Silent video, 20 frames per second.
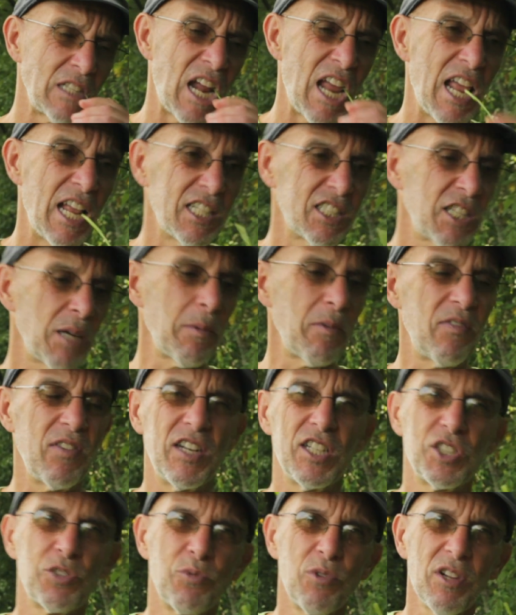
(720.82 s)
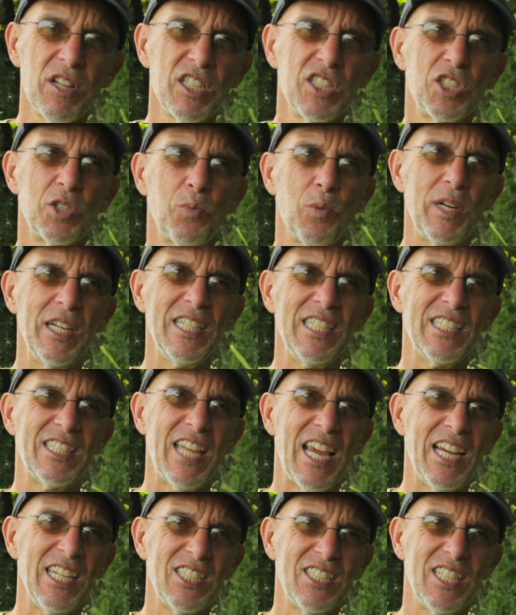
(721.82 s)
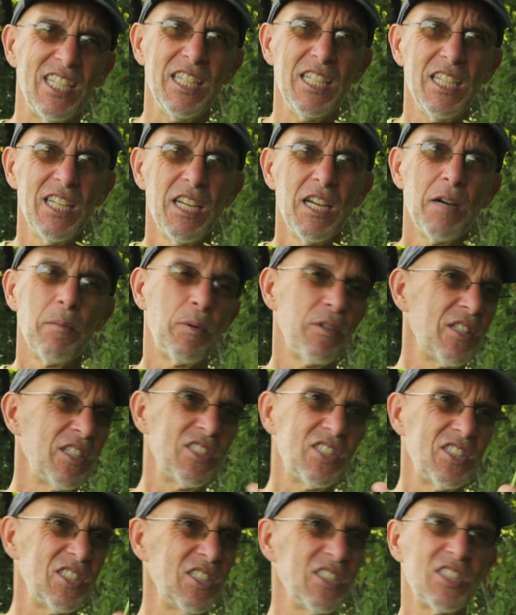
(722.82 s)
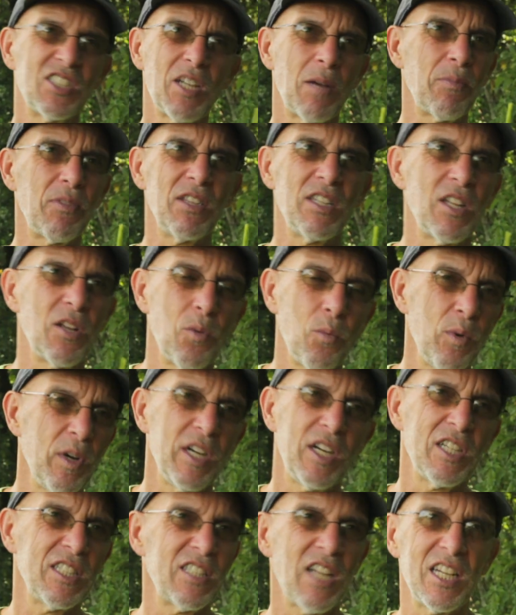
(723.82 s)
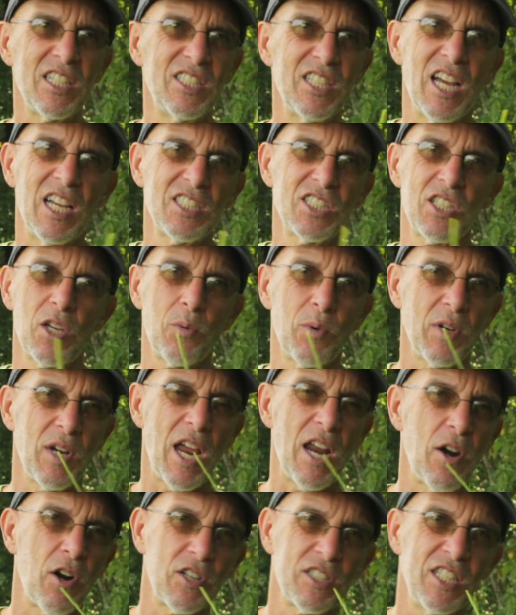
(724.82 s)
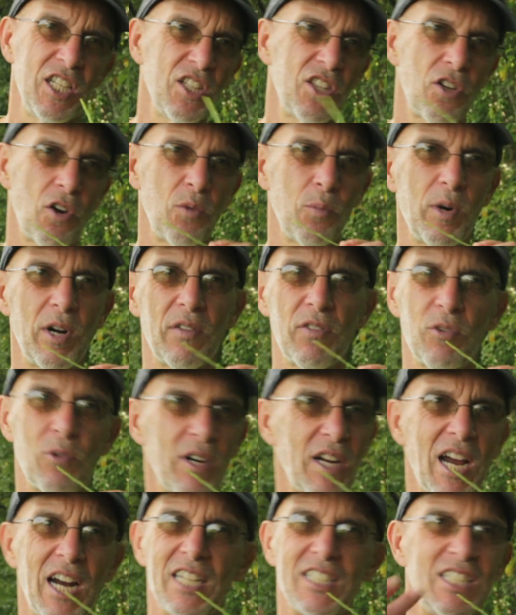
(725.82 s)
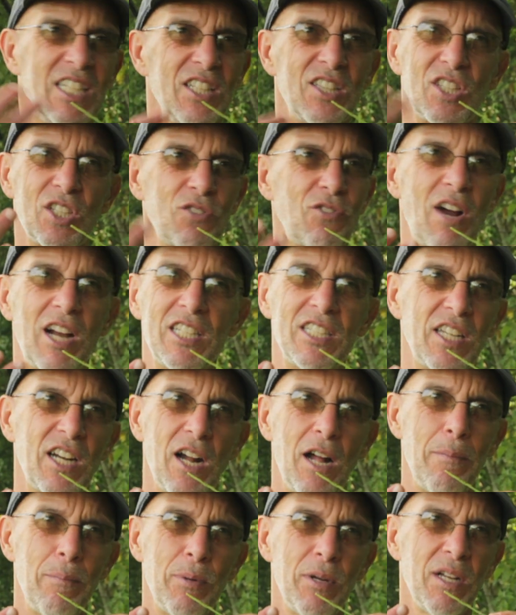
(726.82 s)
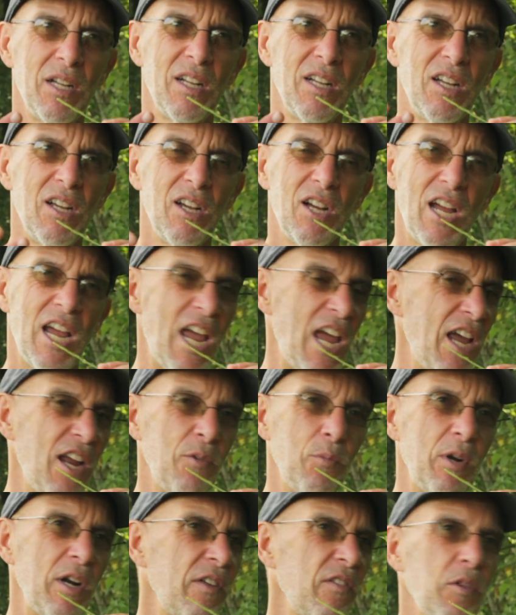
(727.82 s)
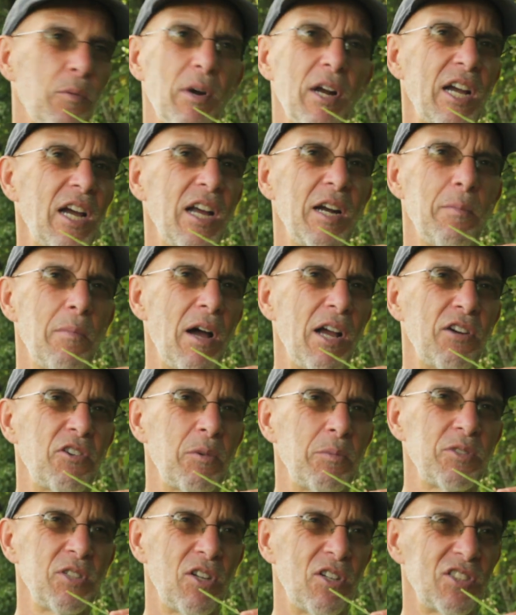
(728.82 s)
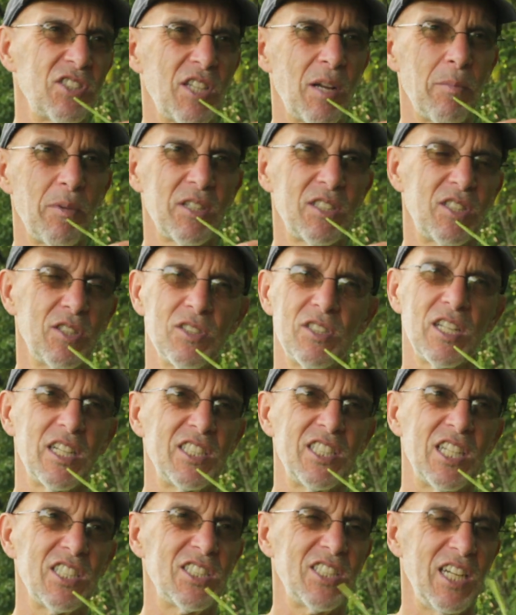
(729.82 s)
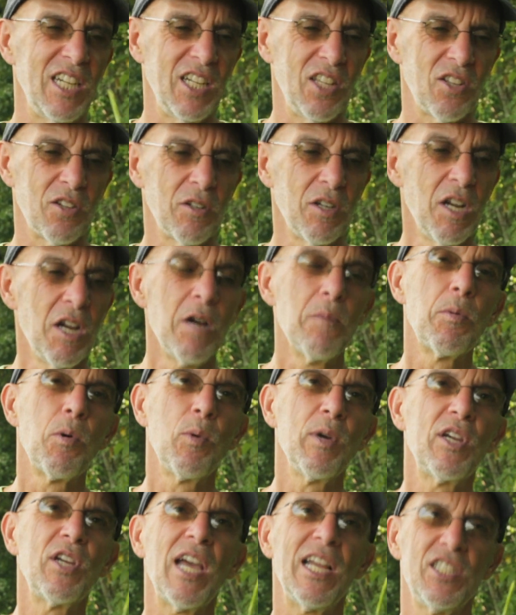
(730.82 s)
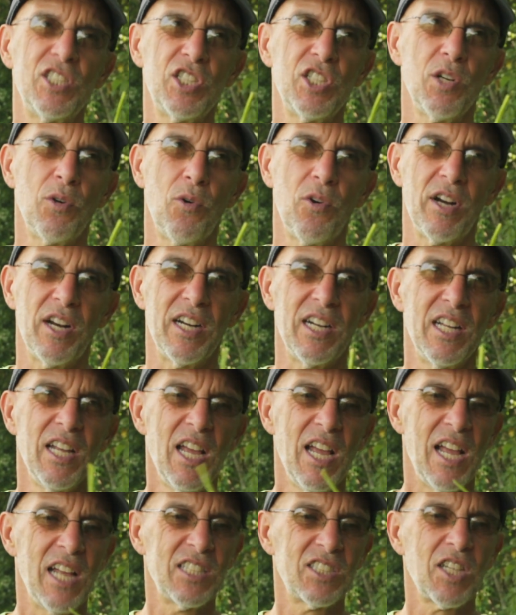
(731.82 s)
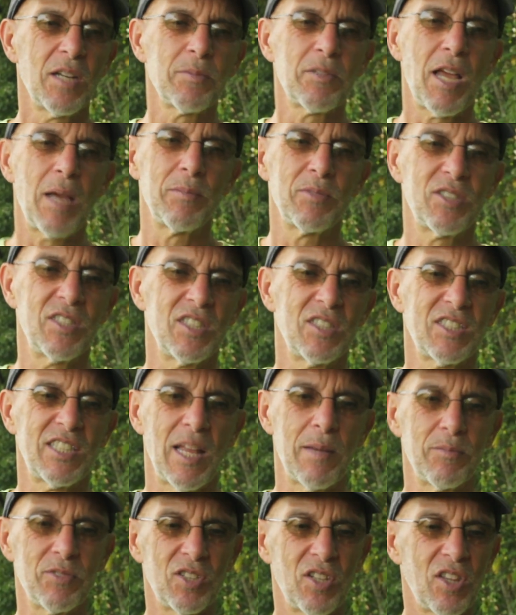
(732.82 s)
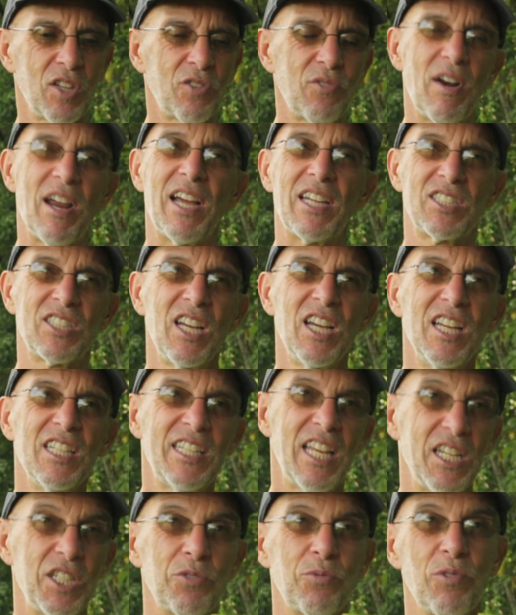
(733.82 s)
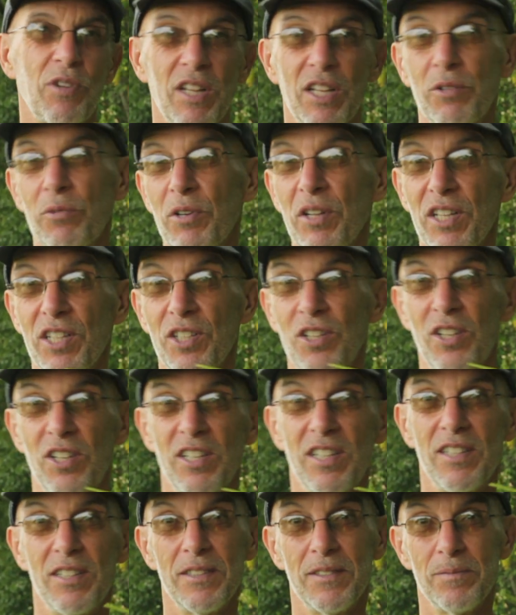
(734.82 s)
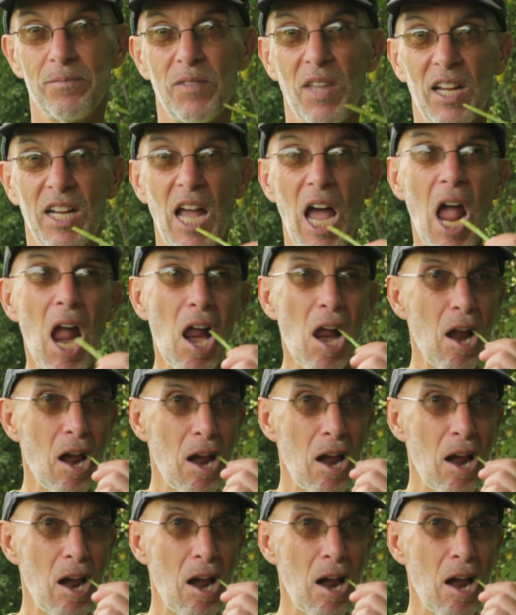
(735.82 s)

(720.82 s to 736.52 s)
and some of it is really sweet and tasty, but this isn't something that we could digest, so we, and our teeth, are, we don't have the right kind of teeth to grind it up and we don't have the right kind of microbes in our stomach to digest it either. But we can chew on it, and sometimes the stems of the grass taste really, really good. Okay?